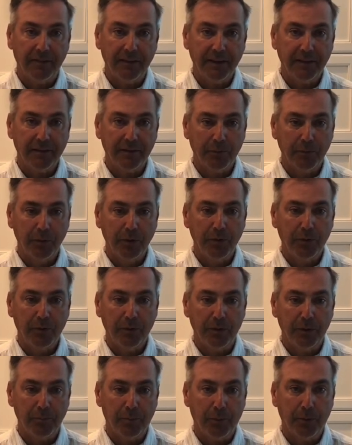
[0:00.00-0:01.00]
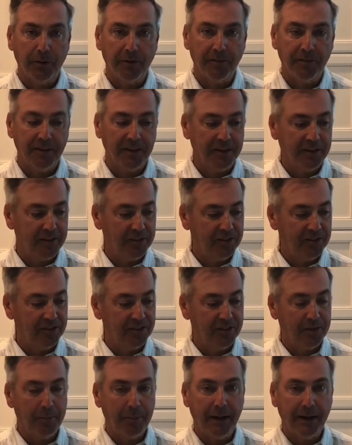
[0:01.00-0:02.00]
think the real important thing is
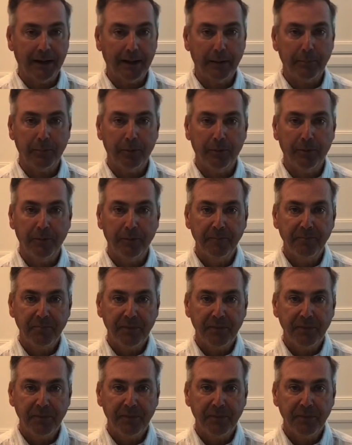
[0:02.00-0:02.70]
the pineapple